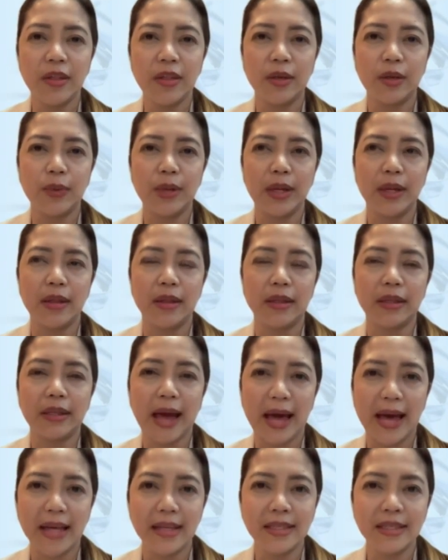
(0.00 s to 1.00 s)
that
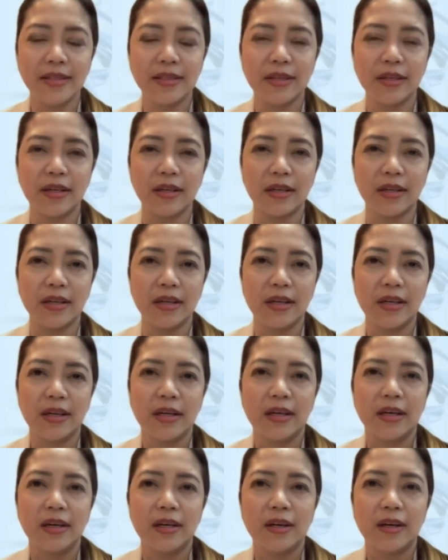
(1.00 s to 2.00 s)
has the
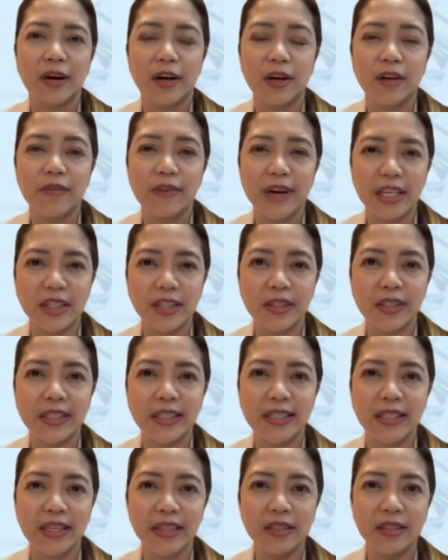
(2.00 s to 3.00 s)
cardiovascular
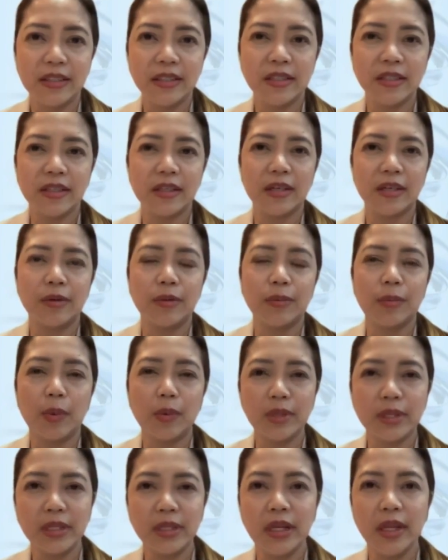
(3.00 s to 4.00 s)
diseases are
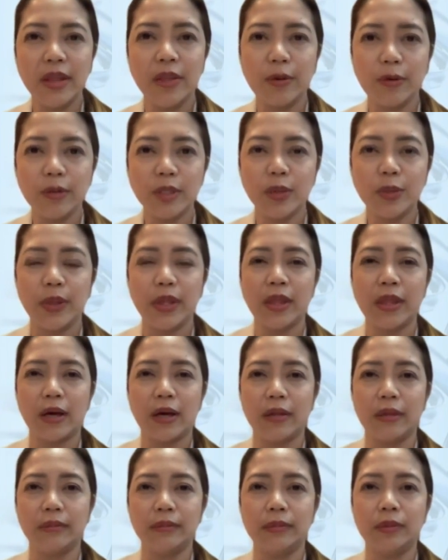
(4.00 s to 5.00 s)
mostly those with
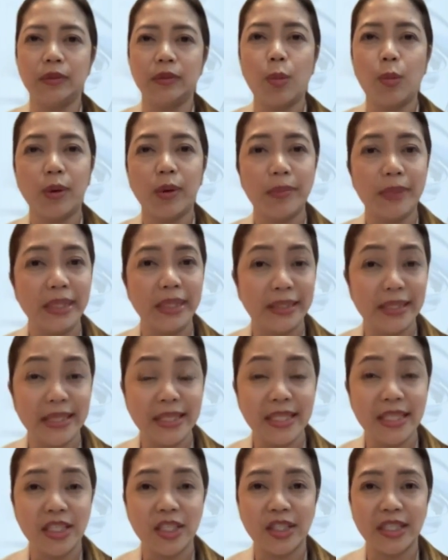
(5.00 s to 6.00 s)

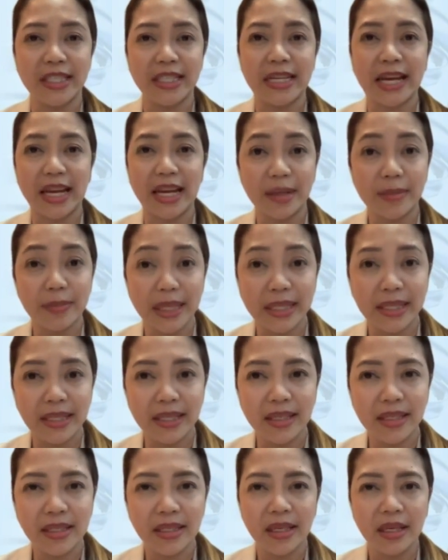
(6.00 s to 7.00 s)
comorbidities such as
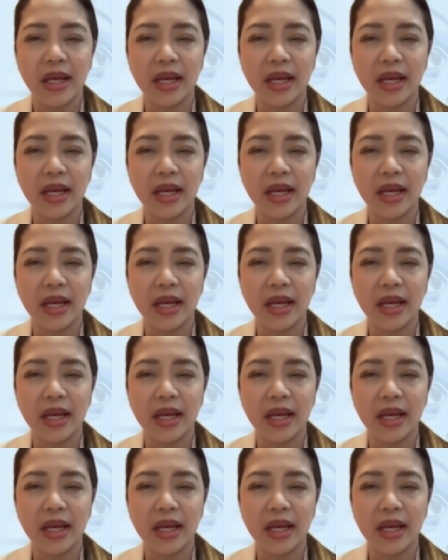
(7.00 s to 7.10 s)
diabetes,